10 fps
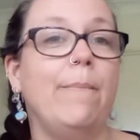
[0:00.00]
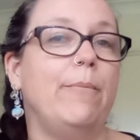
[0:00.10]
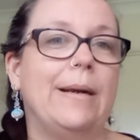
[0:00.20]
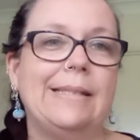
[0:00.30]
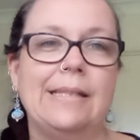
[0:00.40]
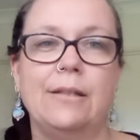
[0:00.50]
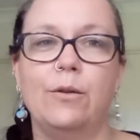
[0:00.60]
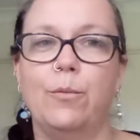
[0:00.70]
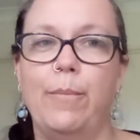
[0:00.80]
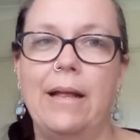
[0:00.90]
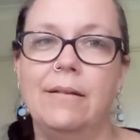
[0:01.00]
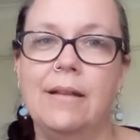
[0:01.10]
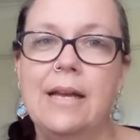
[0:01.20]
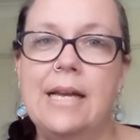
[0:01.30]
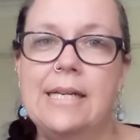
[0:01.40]
Press the little bell
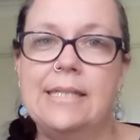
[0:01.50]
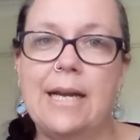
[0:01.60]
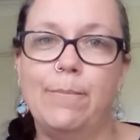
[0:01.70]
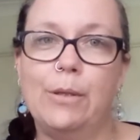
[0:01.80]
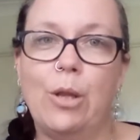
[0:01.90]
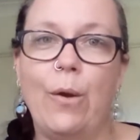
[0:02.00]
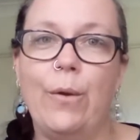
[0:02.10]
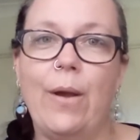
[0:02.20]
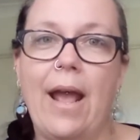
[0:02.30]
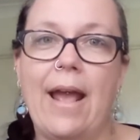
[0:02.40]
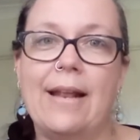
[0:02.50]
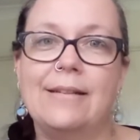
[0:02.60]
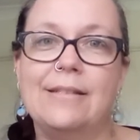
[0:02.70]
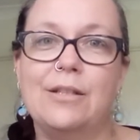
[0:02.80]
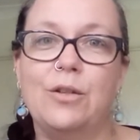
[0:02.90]
down below
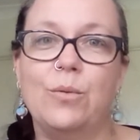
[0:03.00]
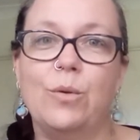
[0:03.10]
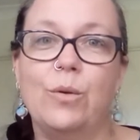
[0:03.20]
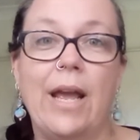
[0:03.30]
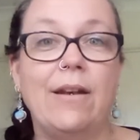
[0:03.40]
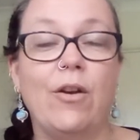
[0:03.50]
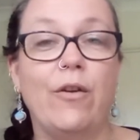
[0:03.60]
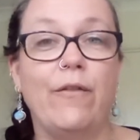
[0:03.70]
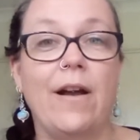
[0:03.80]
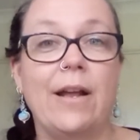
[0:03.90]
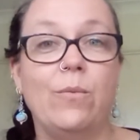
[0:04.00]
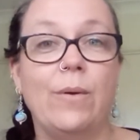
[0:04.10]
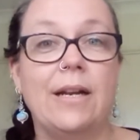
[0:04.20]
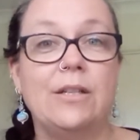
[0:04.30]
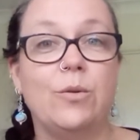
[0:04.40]
and you will get notified when
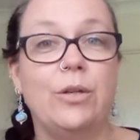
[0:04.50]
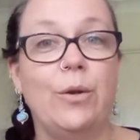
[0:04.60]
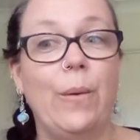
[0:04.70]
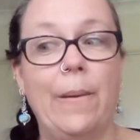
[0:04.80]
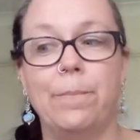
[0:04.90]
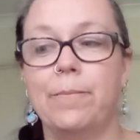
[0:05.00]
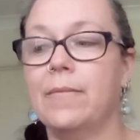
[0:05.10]
I do a new one.